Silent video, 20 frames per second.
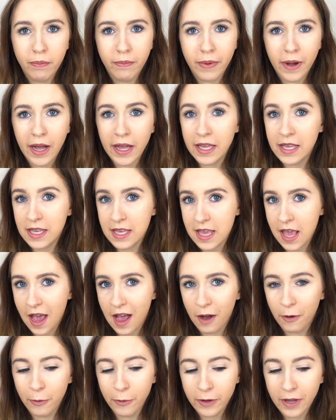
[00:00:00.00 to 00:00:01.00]
But
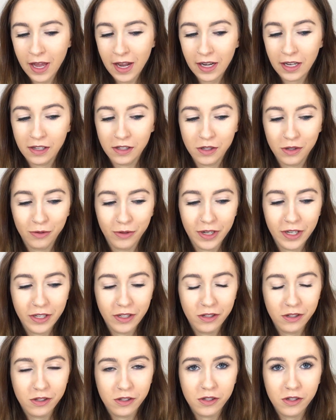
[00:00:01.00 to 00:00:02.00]
yeah, I will get into
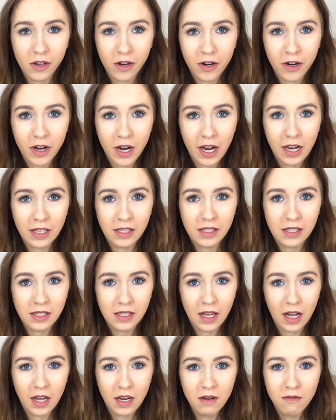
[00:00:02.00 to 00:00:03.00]
it. So it
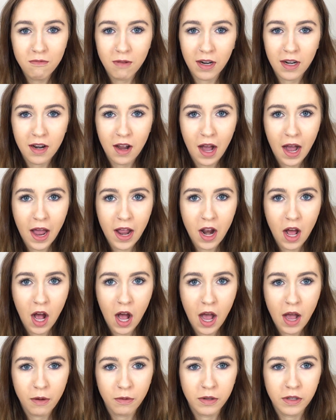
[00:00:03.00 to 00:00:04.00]
started one night.
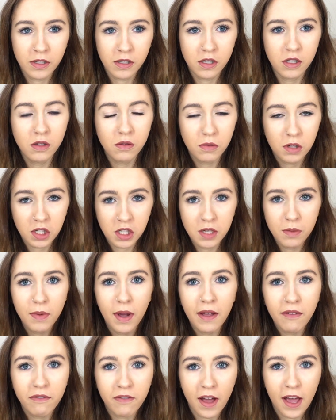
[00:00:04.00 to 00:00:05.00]
I was just washing
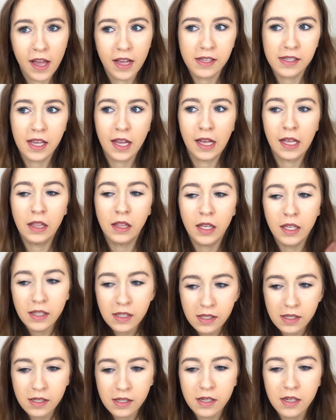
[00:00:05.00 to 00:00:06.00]
my face. I
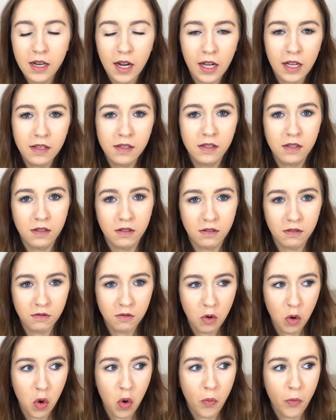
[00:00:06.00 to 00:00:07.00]
cleansed it as
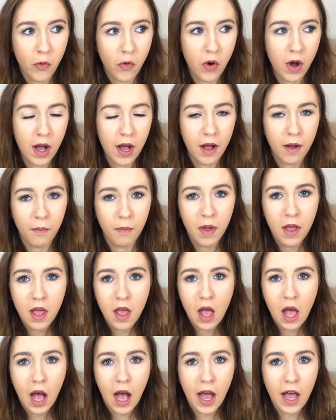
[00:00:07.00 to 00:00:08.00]
normal.
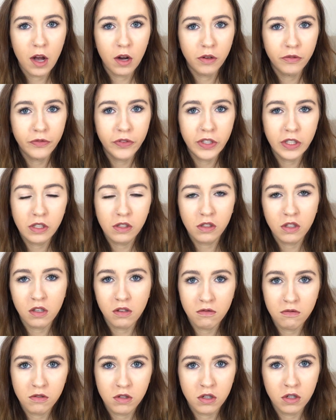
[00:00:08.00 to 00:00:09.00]
I
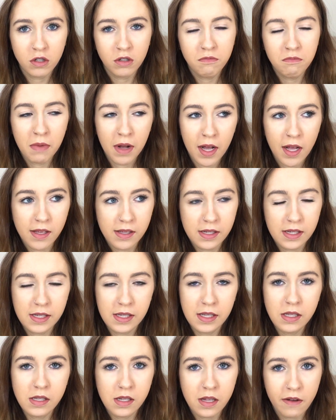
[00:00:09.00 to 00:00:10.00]
often do
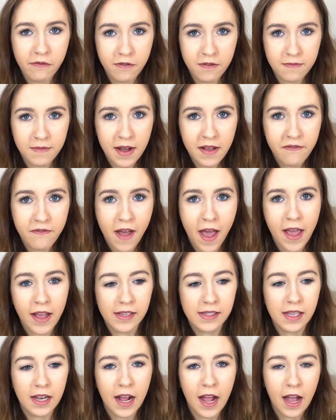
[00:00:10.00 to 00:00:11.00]
masks and stuff on my
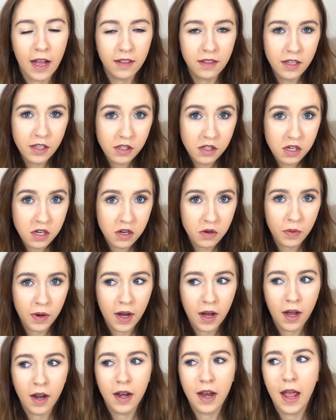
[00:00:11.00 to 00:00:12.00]
face, and I had this new
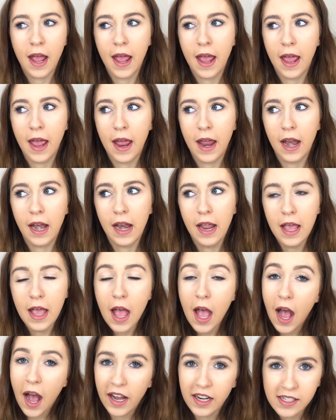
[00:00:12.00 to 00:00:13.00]
one and
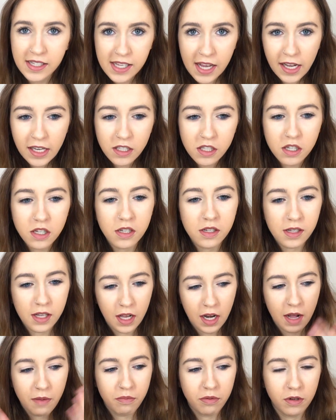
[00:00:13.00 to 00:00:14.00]
I decided to use it
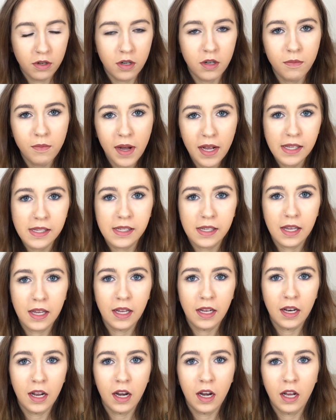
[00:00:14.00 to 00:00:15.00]
and I put it on my
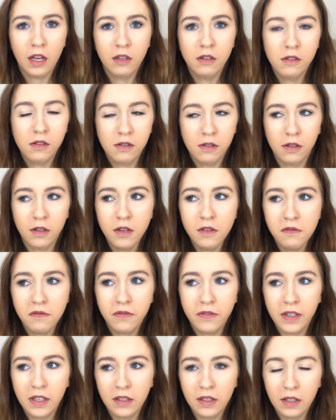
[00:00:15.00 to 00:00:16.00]
skin and I could sort of
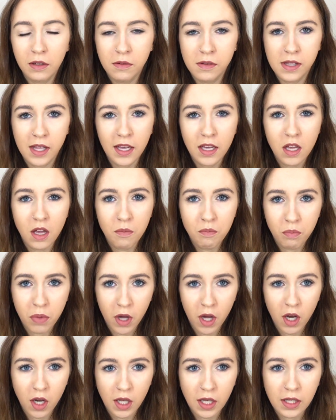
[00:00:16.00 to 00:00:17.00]
feel it was like
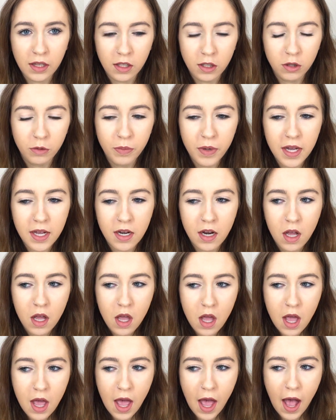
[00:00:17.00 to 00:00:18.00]
burning a little bit,
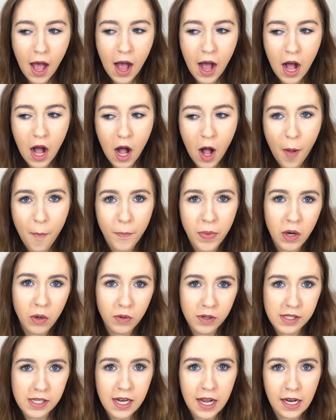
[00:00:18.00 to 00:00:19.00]
but it
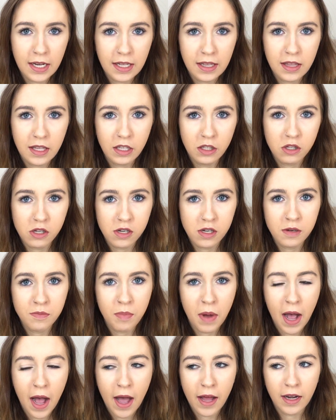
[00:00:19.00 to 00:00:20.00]
wasn't anything too
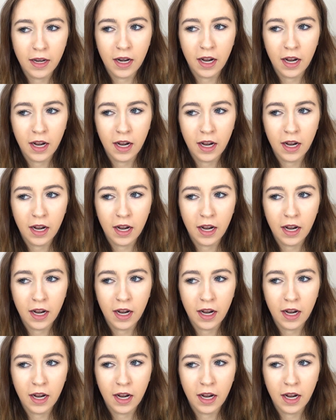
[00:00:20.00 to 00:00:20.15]
bad.